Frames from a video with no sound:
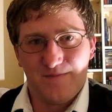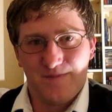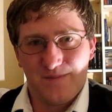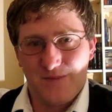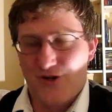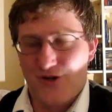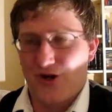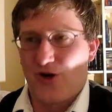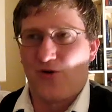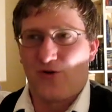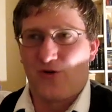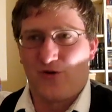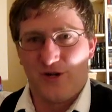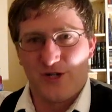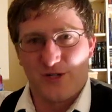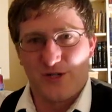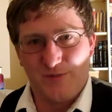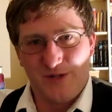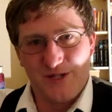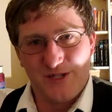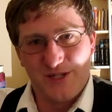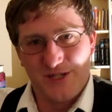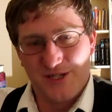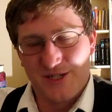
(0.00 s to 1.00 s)
Joe
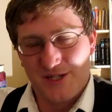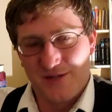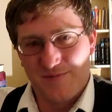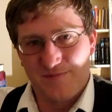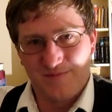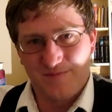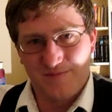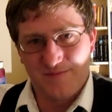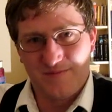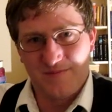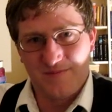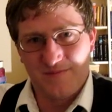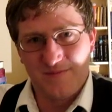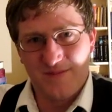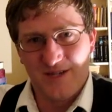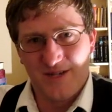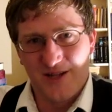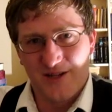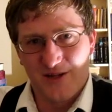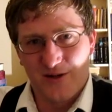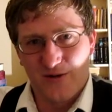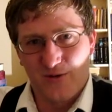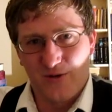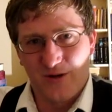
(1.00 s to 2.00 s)
Christmas is
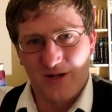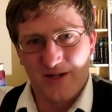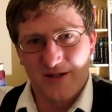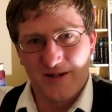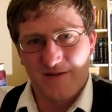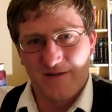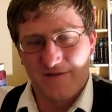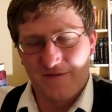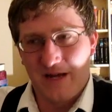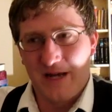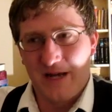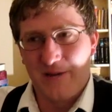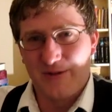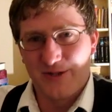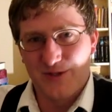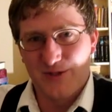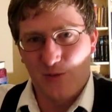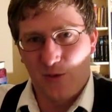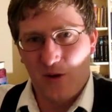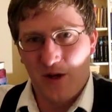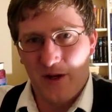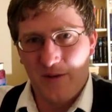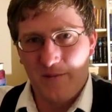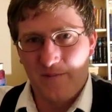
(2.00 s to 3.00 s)
another one, a famous
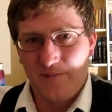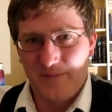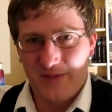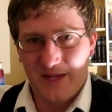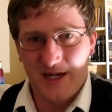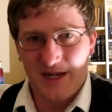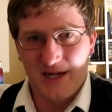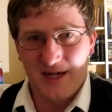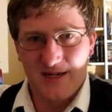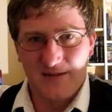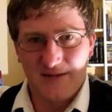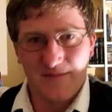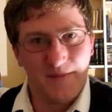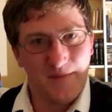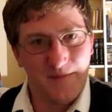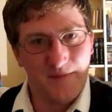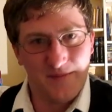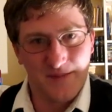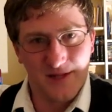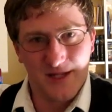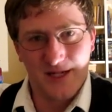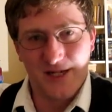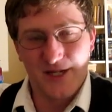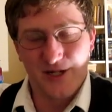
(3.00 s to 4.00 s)
one. The
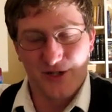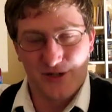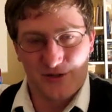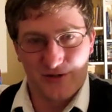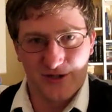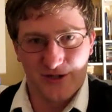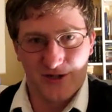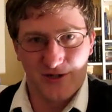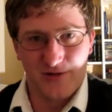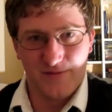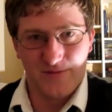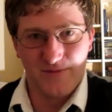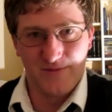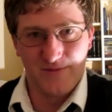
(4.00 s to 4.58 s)
initials are